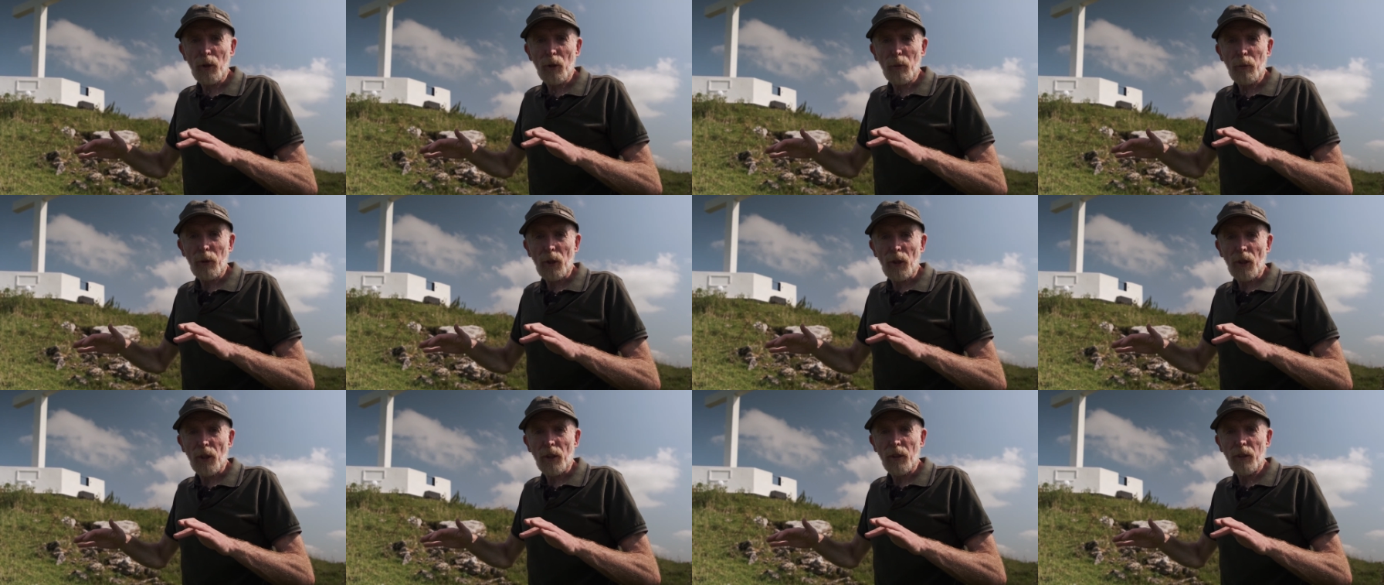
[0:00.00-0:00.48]
up
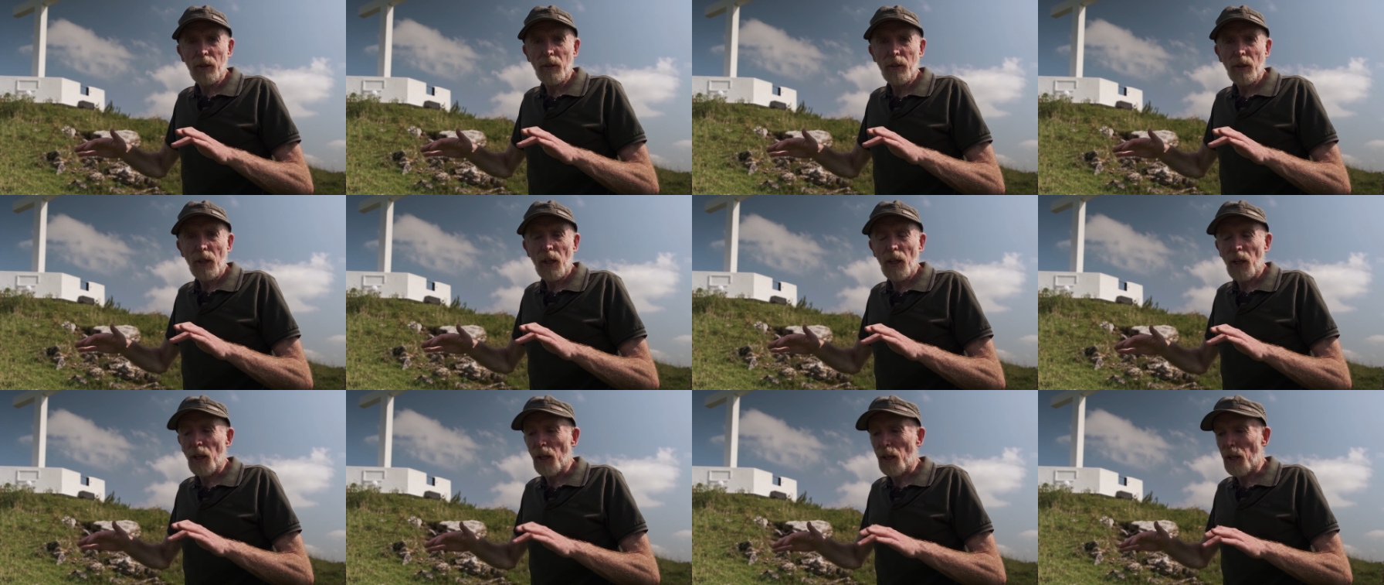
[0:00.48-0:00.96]
here,
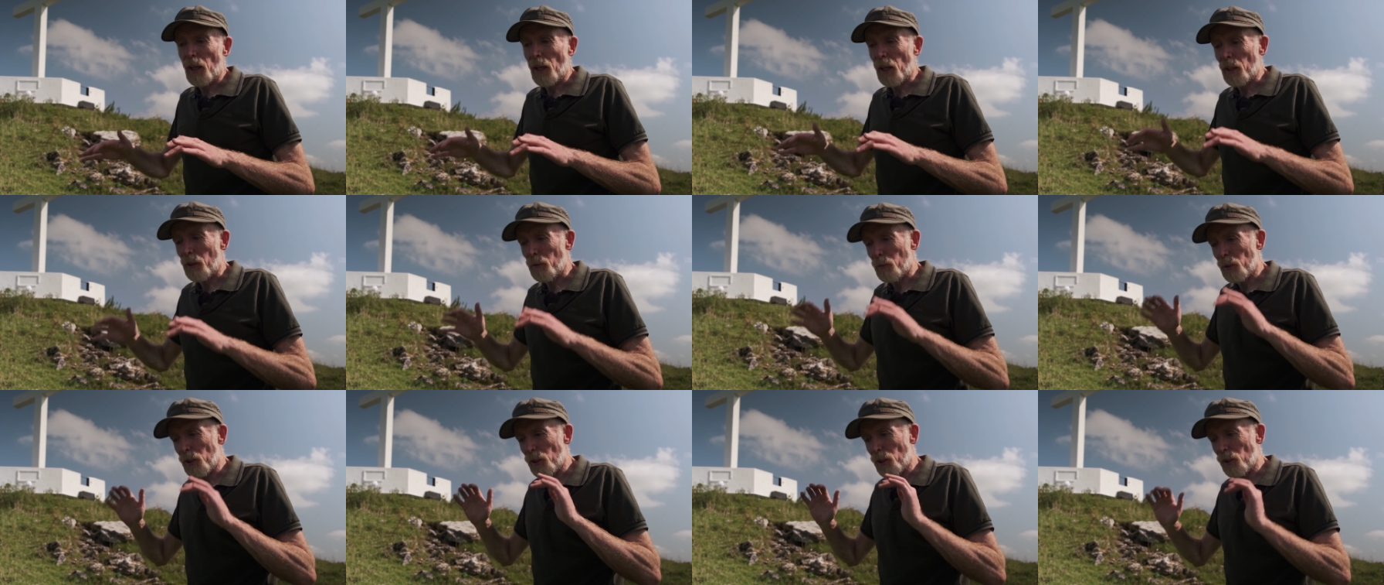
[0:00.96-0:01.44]
and
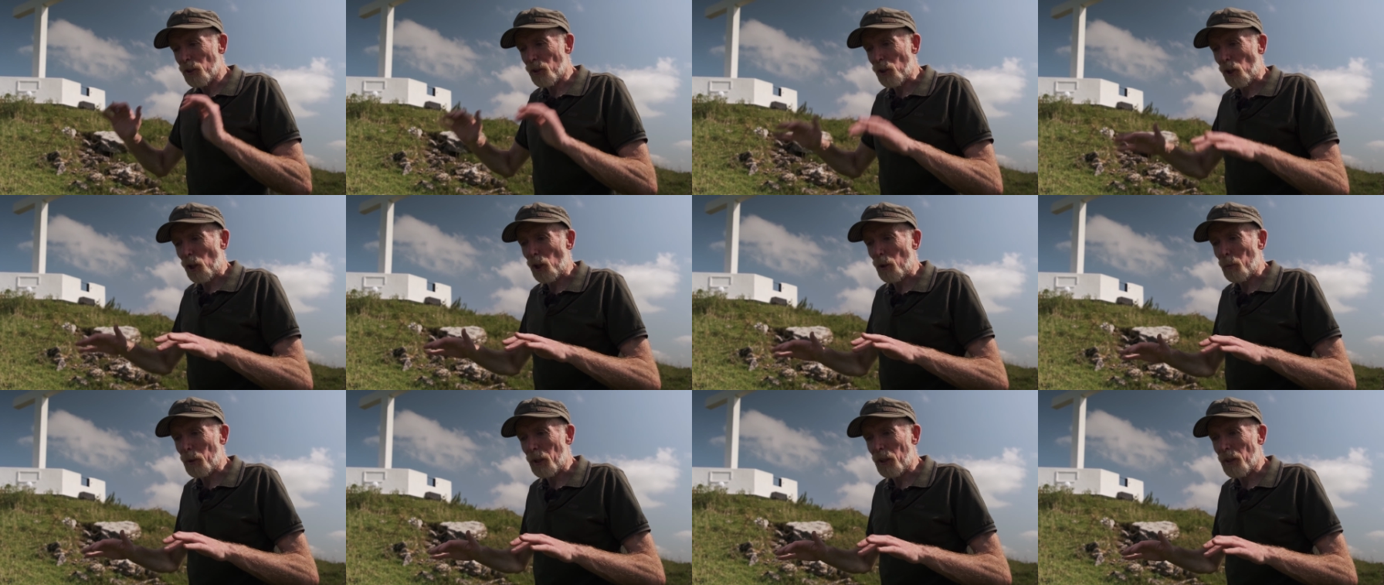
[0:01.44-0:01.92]
there was a
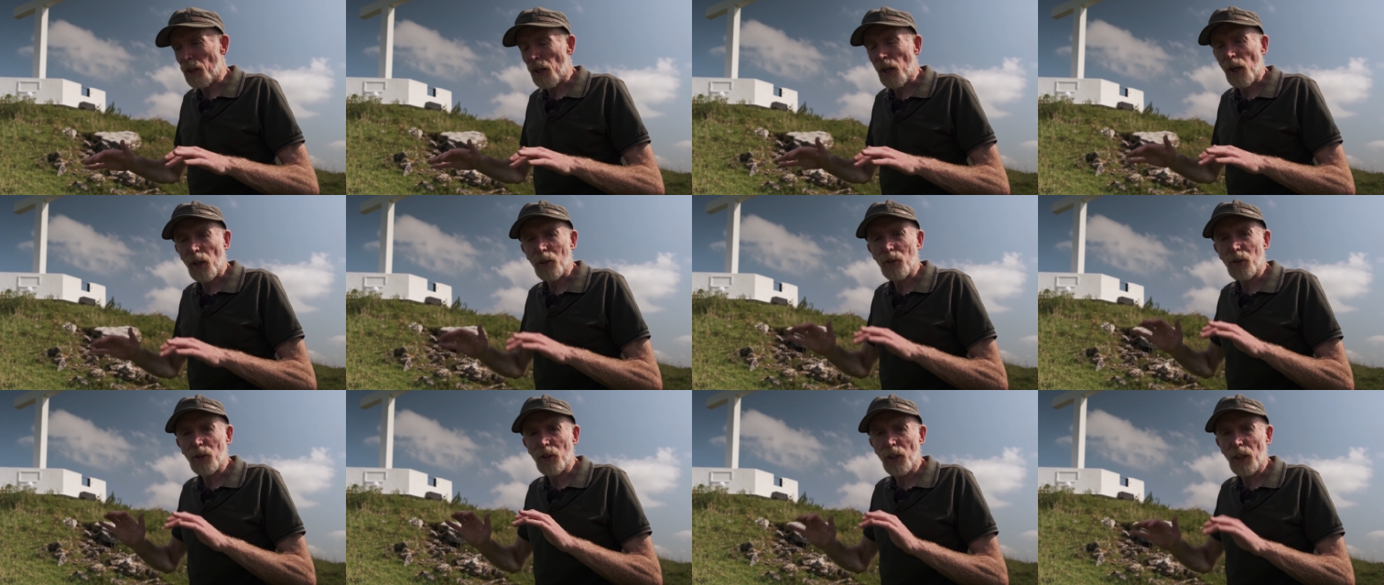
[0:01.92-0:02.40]
sermon.
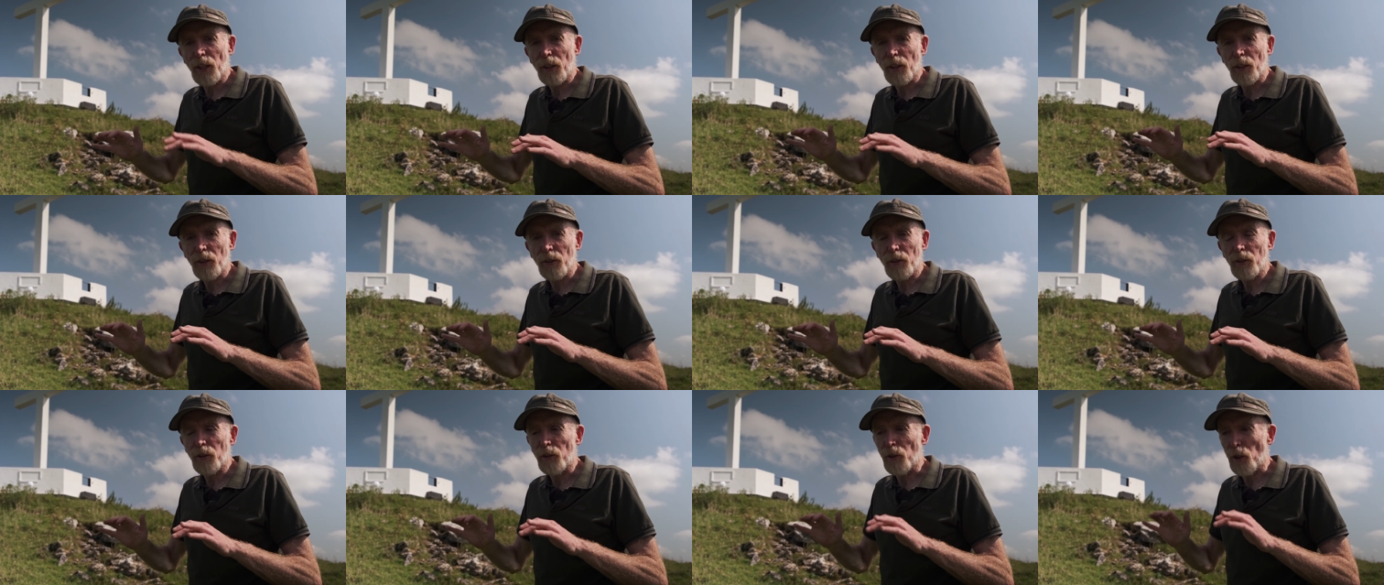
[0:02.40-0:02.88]

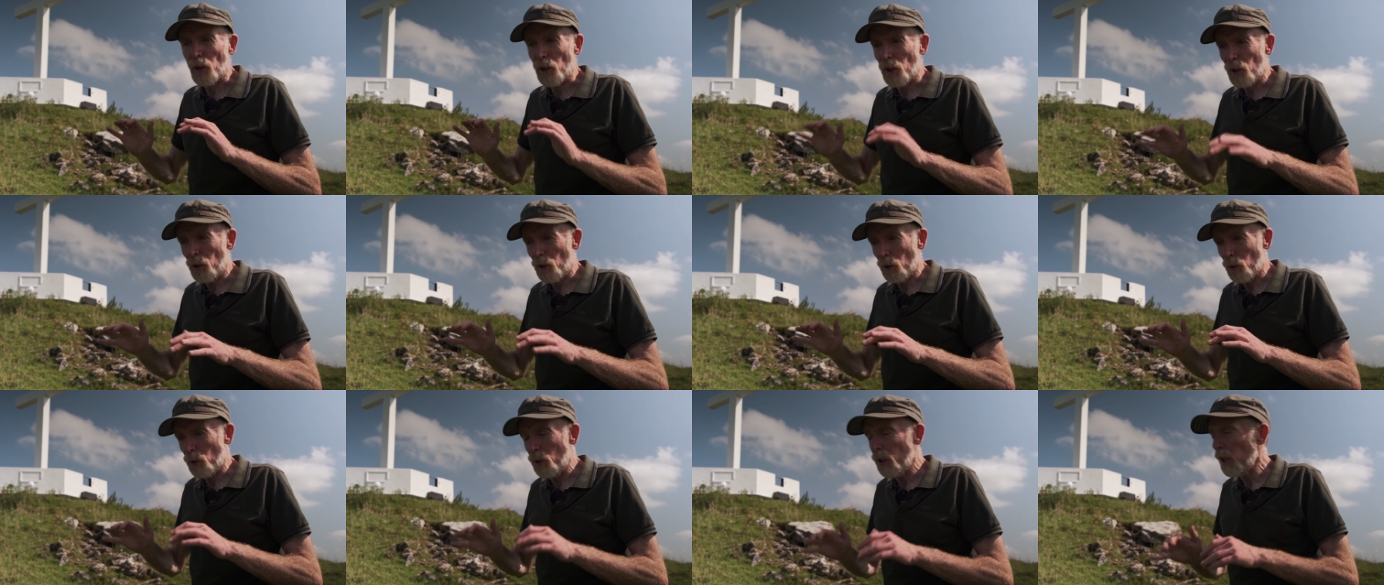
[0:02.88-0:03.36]
Archdeacon
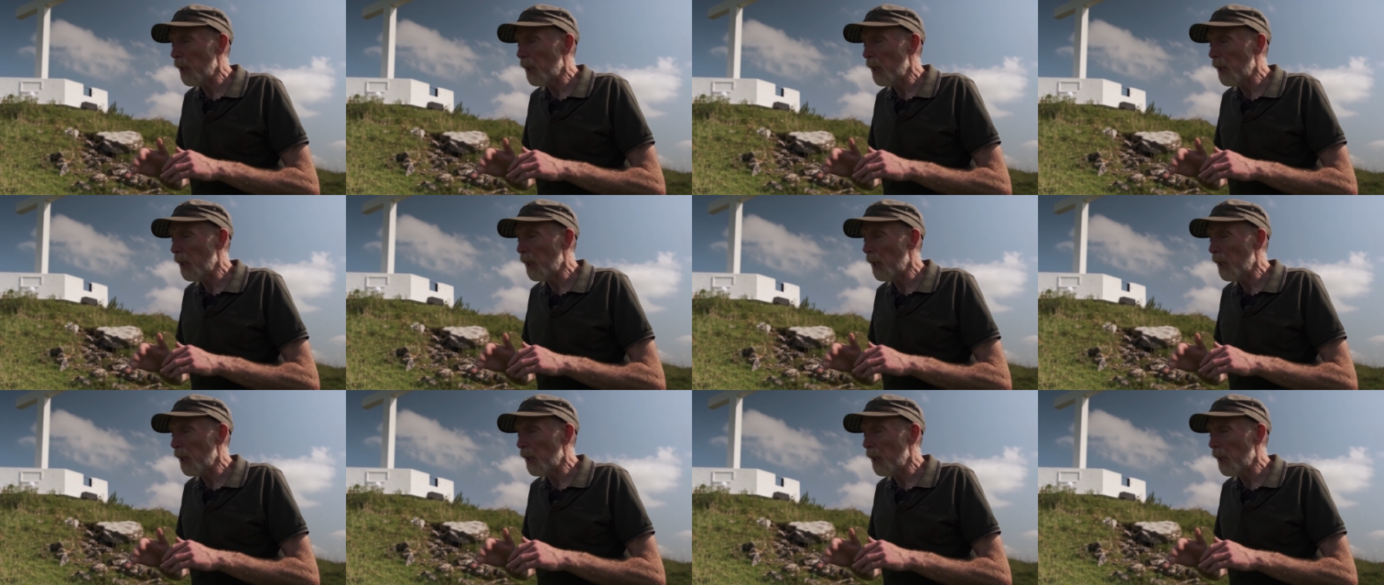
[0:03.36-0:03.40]
Donoghue